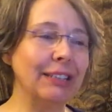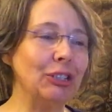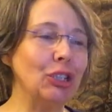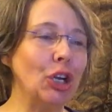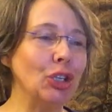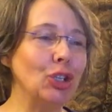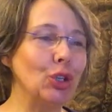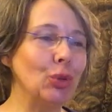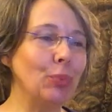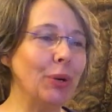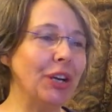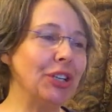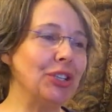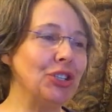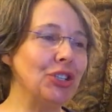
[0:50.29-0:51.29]
Not too
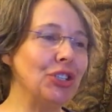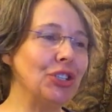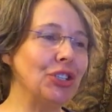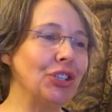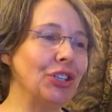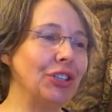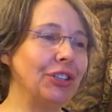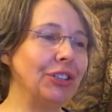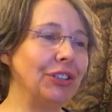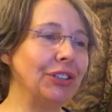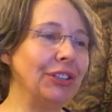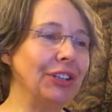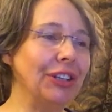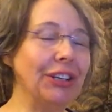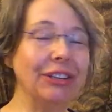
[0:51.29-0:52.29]
much
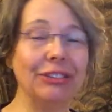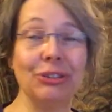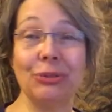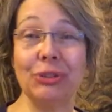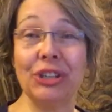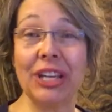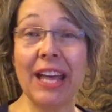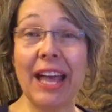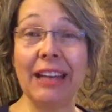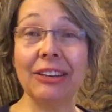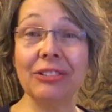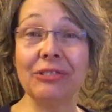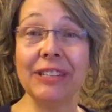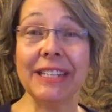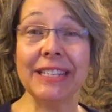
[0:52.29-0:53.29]
uh, into the
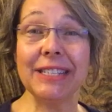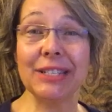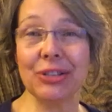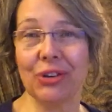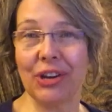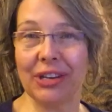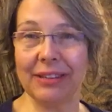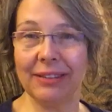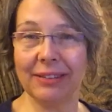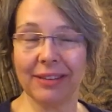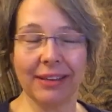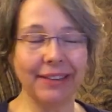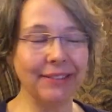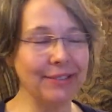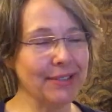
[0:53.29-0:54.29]
calories or anything.